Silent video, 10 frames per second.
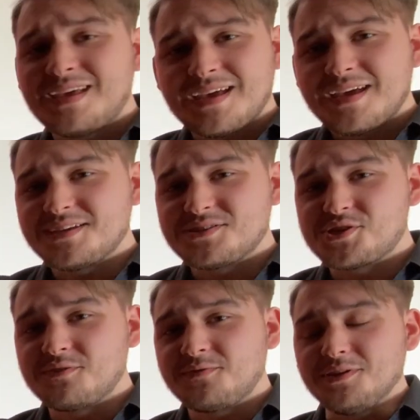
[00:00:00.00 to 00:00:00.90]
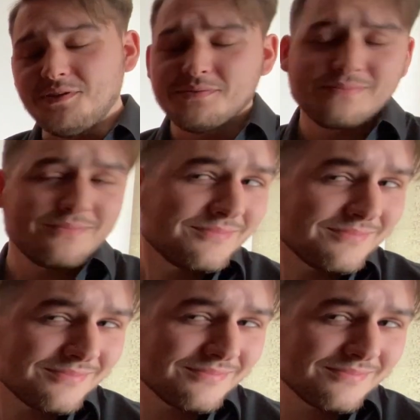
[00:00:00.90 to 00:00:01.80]
has shifted,
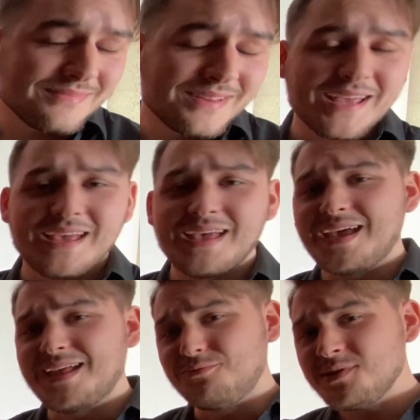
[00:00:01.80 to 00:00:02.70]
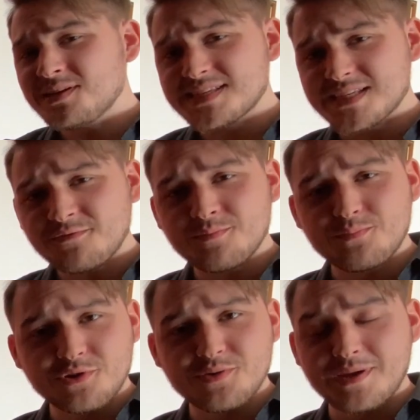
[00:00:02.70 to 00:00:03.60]
and we as
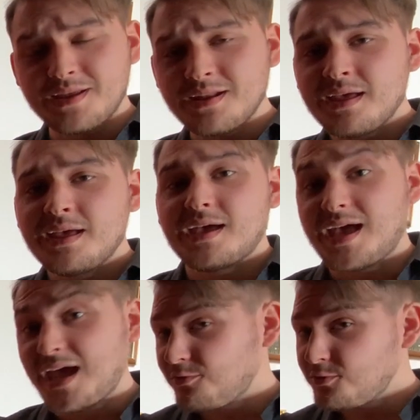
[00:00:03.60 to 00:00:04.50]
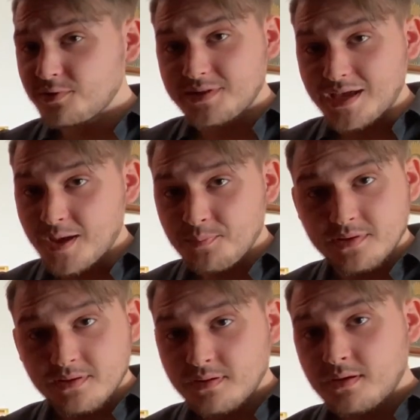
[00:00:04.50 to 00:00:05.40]
self-employed men have to adapt
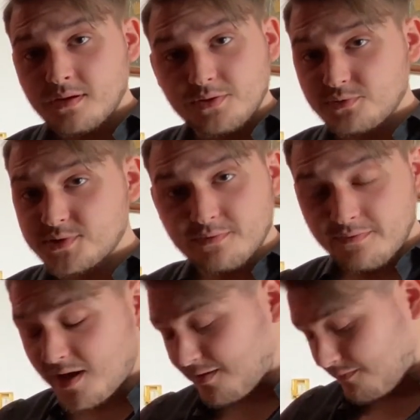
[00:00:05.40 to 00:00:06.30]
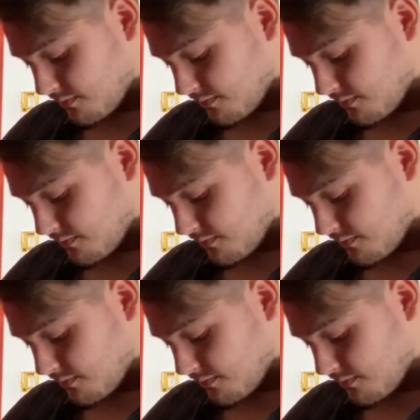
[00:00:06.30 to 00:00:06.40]
to survive.